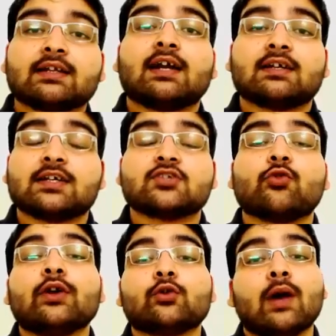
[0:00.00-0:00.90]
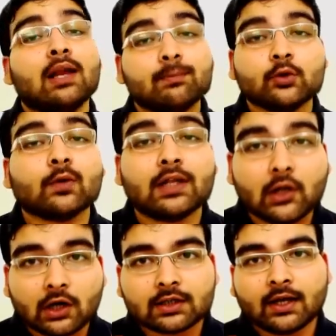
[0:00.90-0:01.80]
that it is going to help you a
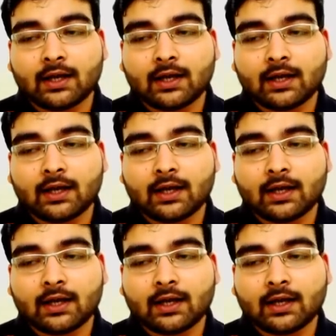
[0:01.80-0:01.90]
lot,